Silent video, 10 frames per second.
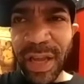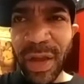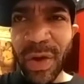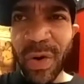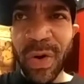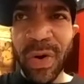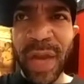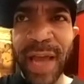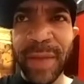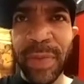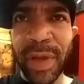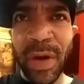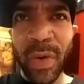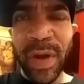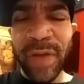or like being
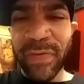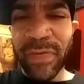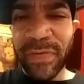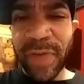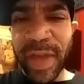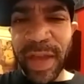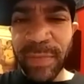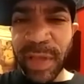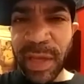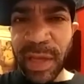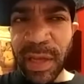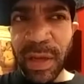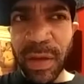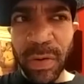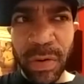away from
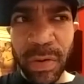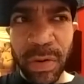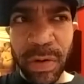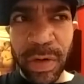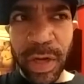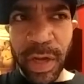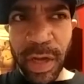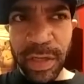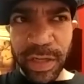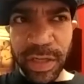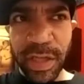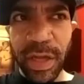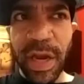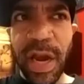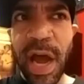family, or yeah. just a
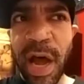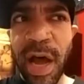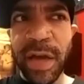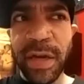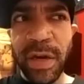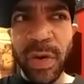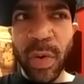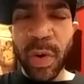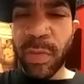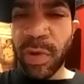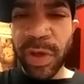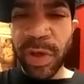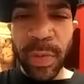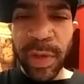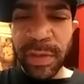non-normal
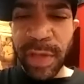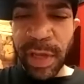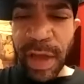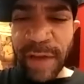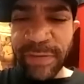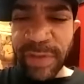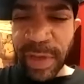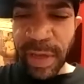human that you have to be.